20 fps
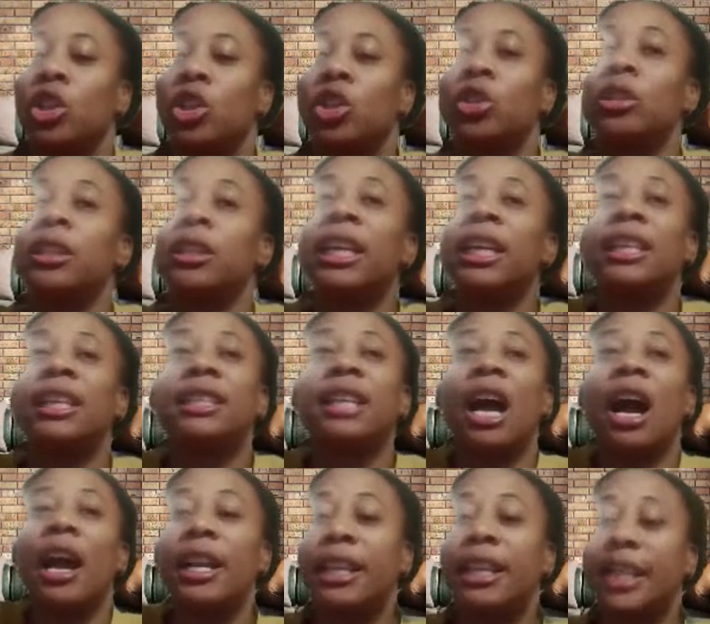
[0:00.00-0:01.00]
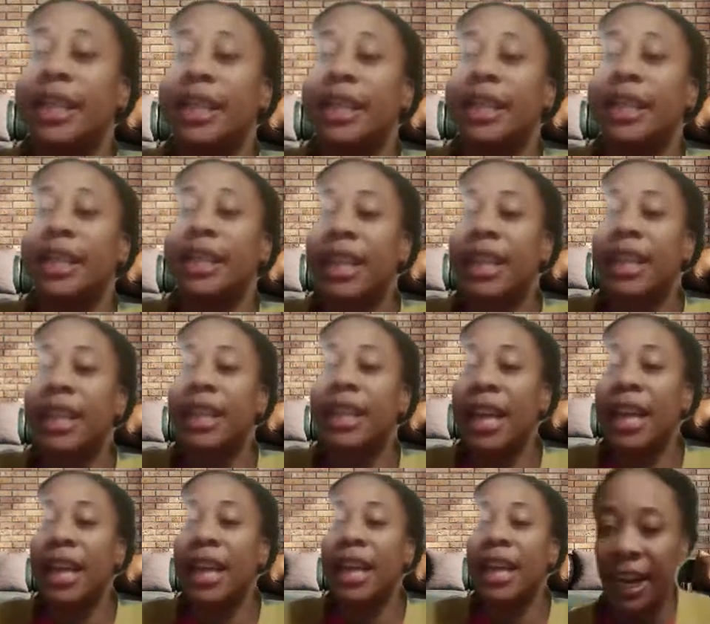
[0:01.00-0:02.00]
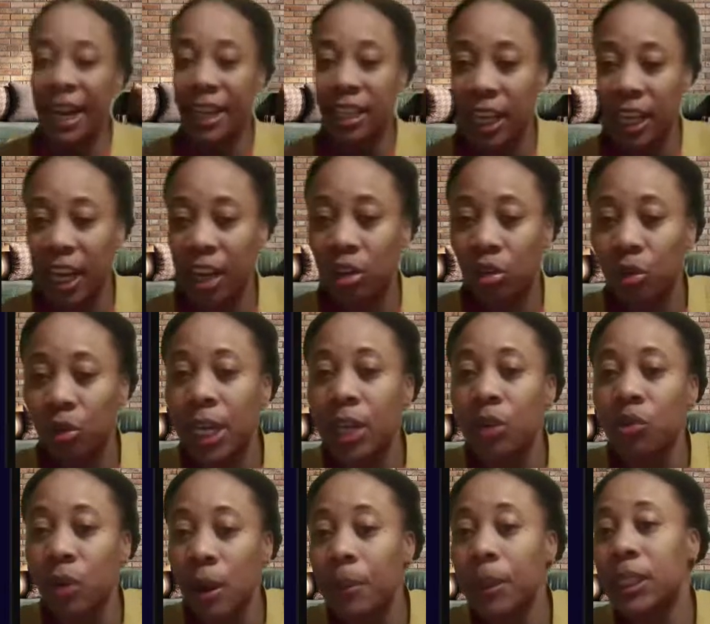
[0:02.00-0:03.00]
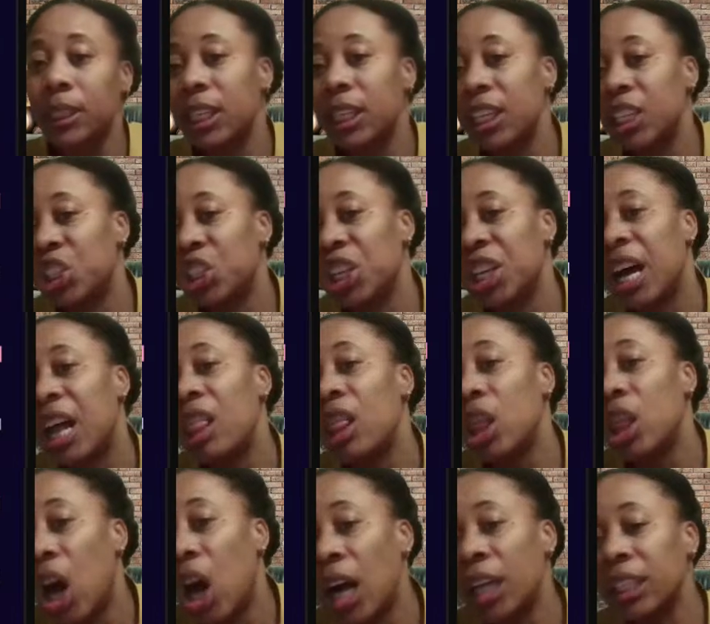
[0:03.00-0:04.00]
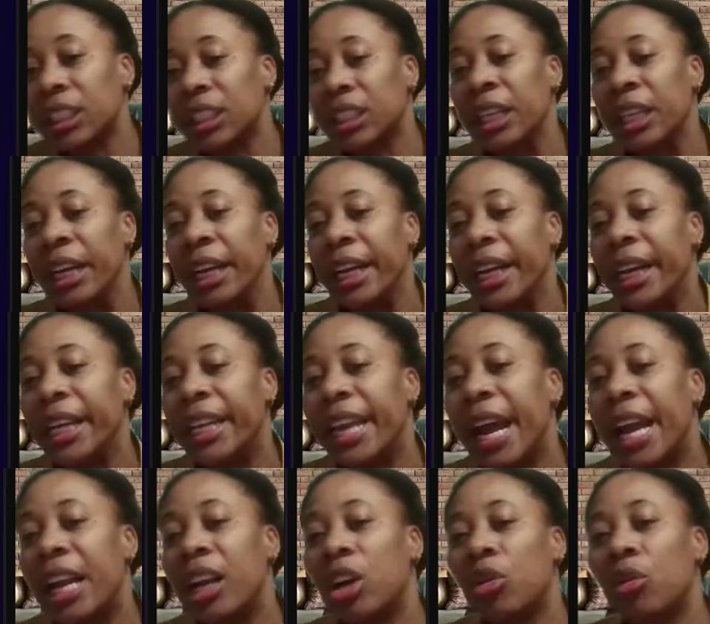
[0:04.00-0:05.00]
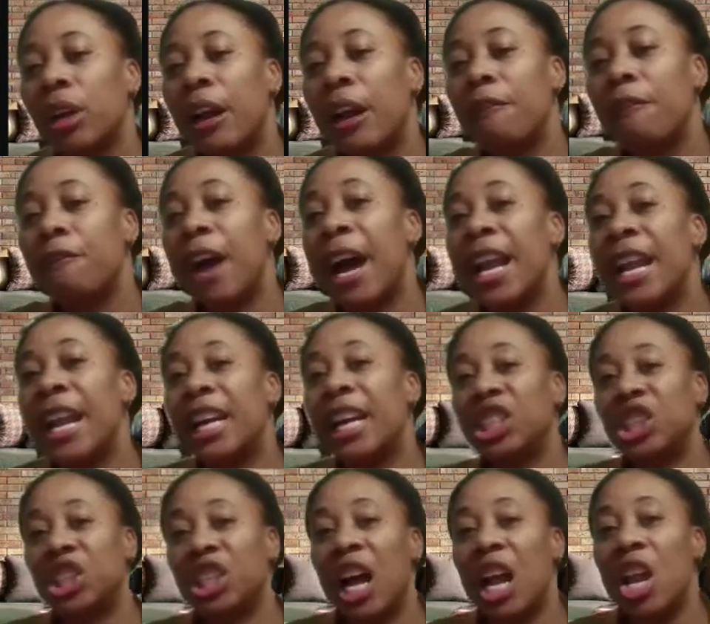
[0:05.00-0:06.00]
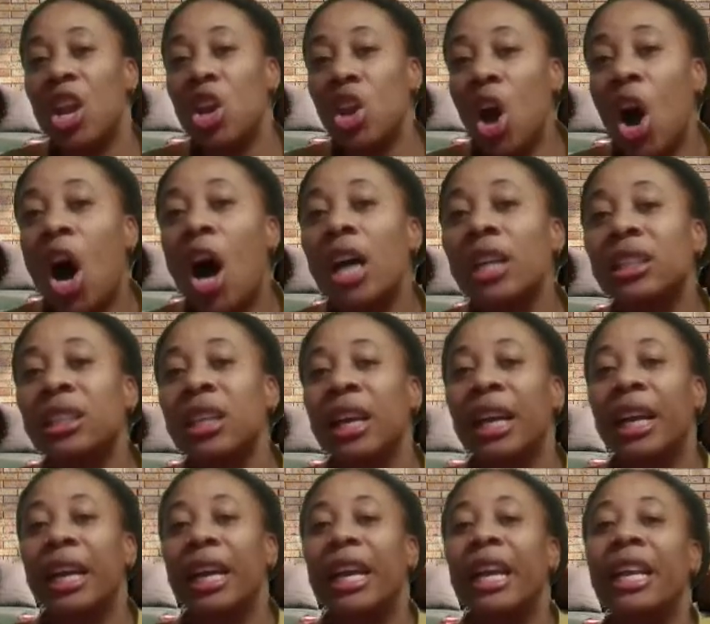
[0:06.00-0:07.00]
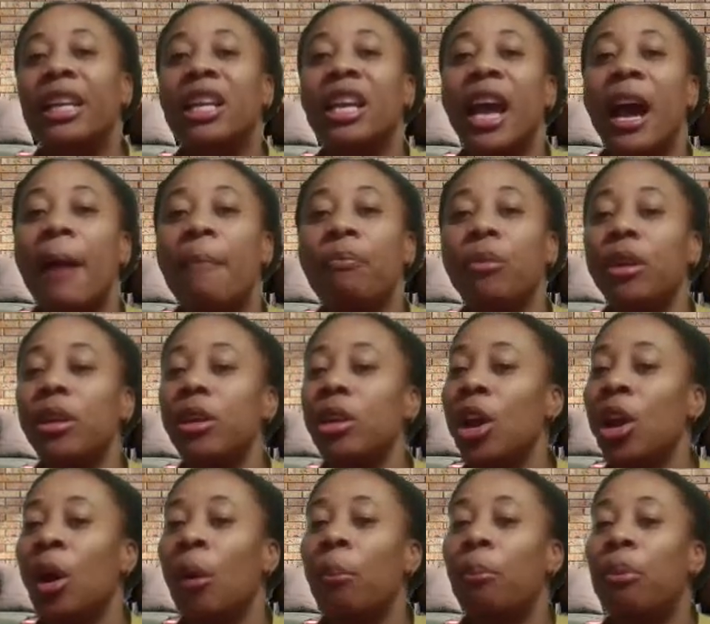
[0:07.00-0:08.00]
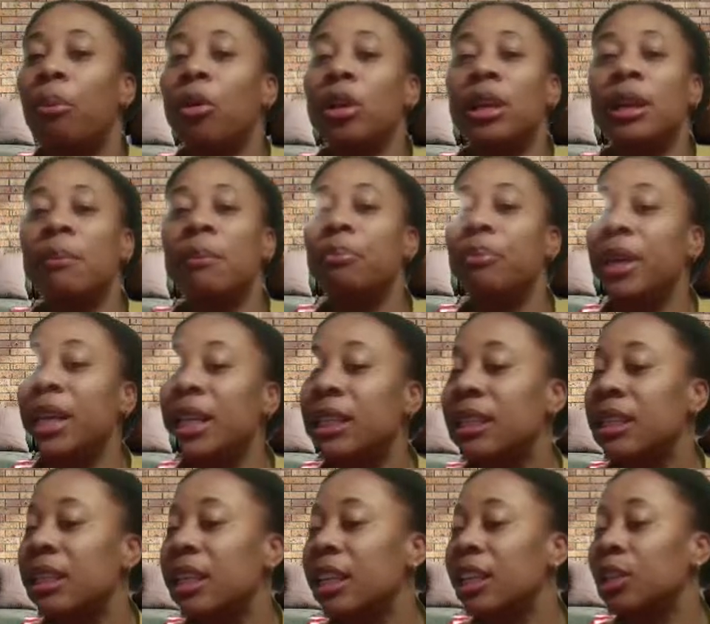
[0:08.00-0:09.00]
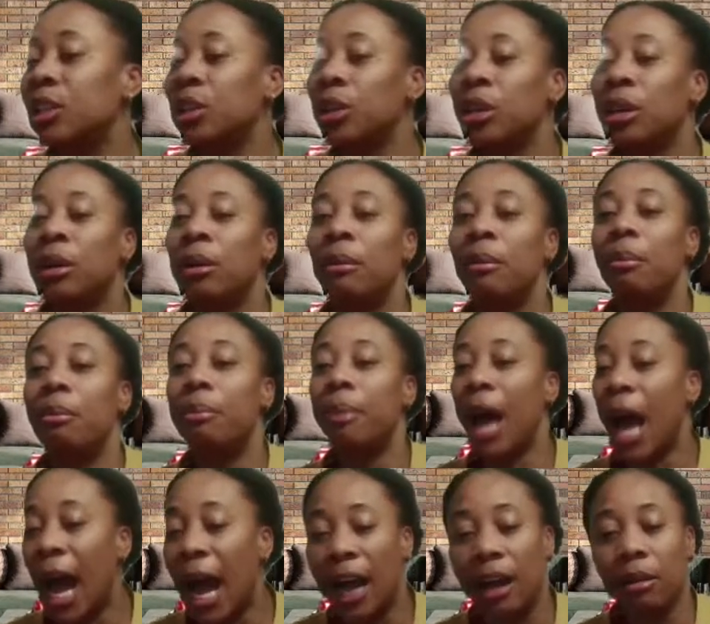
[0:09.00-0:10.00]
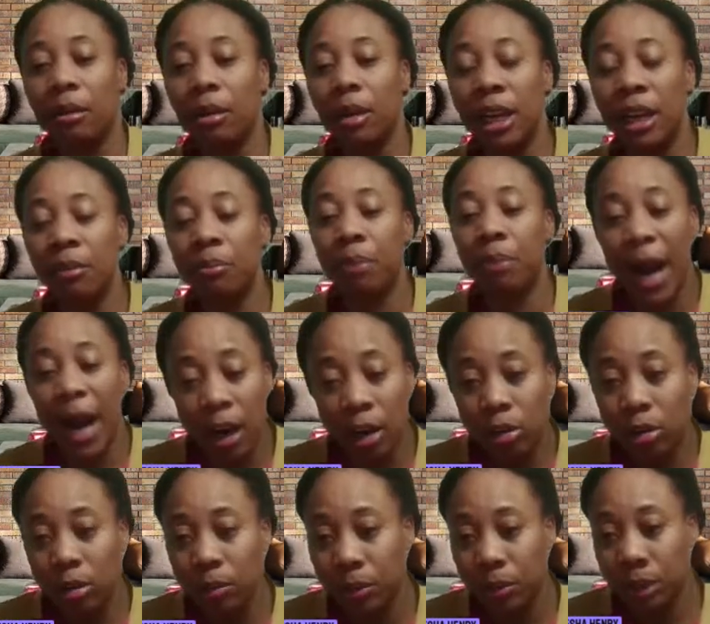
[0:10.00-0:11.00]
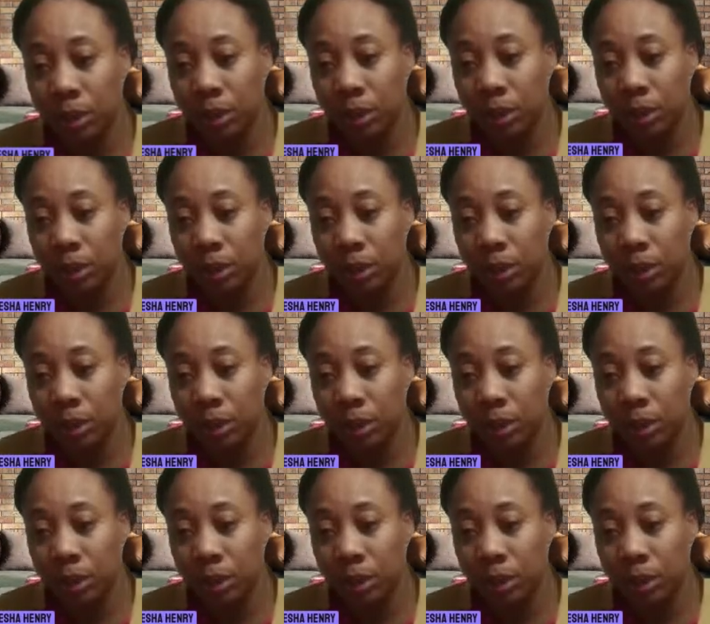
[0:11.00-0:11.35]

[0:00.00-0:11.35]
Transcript: these are data again that can create reputational loss, it can create financial loss, it can put the business back in bankruptcy,